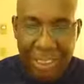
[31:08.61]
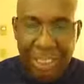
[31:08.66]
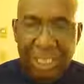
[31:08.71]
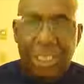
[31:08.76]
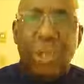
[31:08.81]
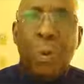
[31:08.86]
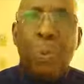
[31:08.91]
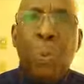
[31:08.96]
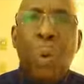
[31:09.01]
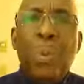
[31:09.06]

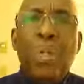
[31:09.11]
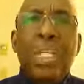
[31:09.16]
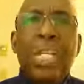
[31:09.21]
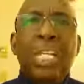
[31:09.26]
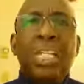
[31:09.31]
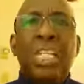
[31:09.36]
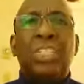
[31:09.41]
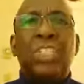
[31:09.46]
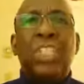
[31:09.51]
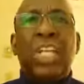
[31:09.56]
So when we
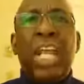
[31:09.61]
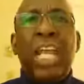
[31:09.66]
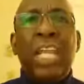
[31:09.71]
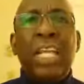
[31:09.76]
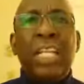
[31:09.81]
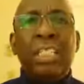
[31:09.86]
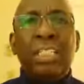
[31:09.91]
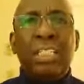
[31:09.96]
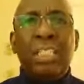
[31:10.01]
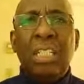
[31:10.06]
get the
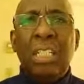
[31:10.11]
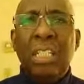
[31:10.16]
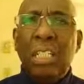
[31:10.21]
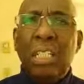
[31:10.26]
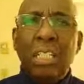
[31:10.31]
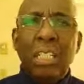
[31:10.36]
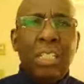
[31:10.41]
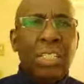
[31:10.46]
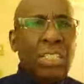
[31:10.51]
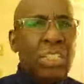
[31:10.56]
chance,
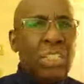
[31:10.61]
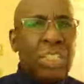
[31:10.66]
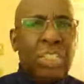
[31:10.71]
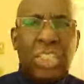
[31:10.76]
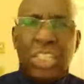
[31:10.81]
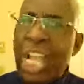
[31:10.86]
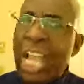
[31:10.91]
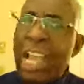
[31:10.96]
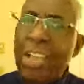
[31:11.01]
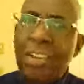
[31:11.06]

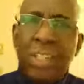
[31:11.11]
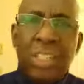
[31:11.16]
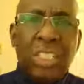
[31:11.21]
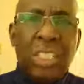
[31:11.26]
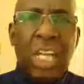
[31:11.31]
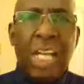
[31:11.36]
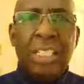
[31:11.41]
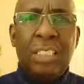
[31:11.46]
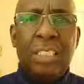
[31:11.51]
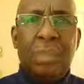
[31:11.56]
share your
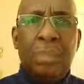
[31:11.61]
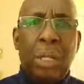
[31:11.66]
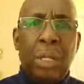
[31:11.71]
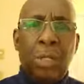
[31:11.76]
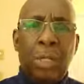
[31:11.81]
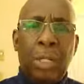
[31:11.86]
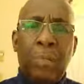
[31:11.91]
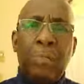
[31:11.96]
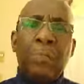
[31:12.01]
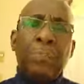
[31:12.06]

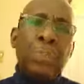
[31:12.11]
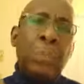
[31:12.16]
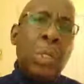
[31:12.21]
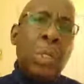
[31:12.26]
testimony.